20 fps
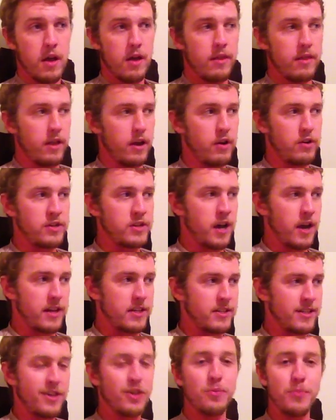There's not a
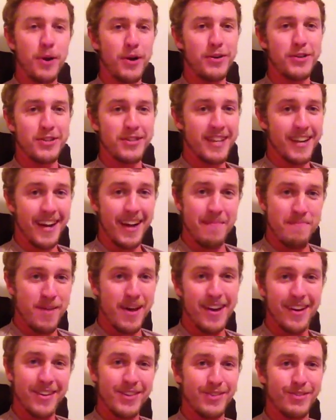single person that I've met
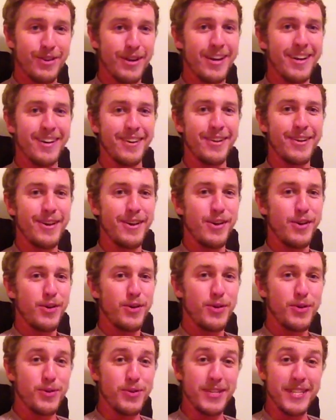on trail
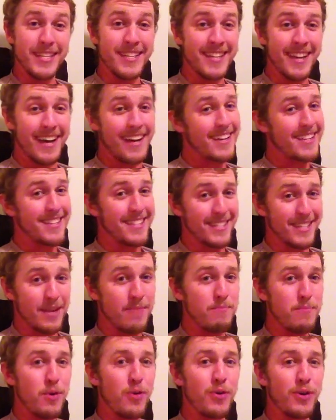who did not at some
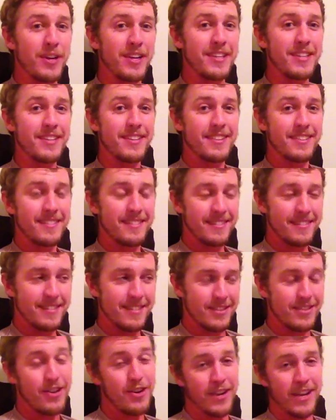point
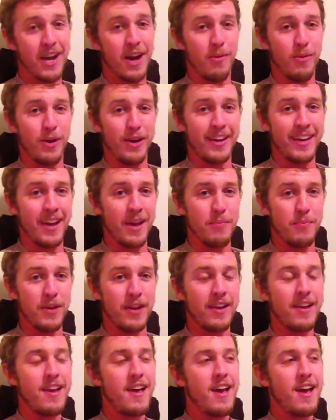start cowboy camping.